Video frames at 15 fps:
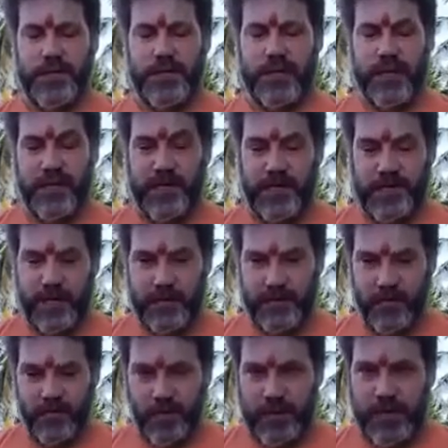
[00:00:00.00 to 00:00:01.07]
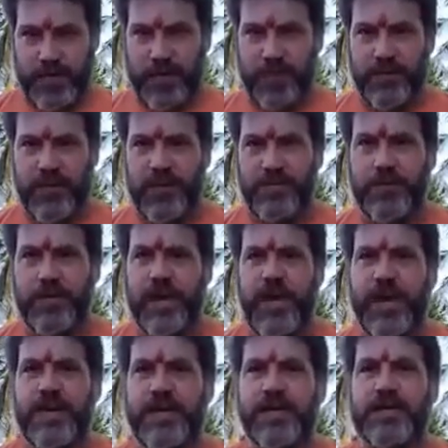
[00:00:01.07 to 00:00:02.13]
Letting that movement come into the
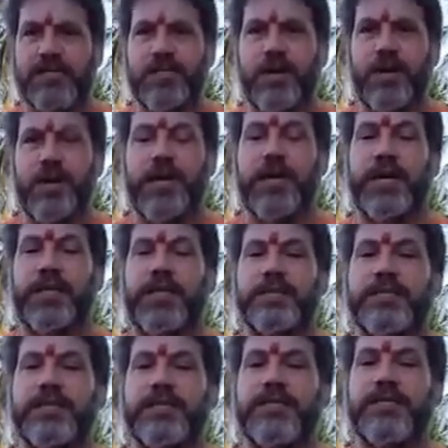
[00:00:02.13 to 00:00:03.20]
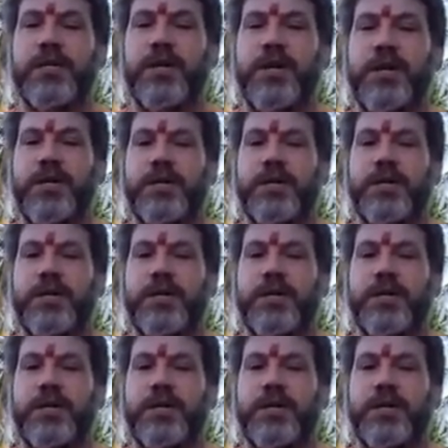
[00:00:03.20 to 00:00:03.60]
ankle joint and the wrist joint.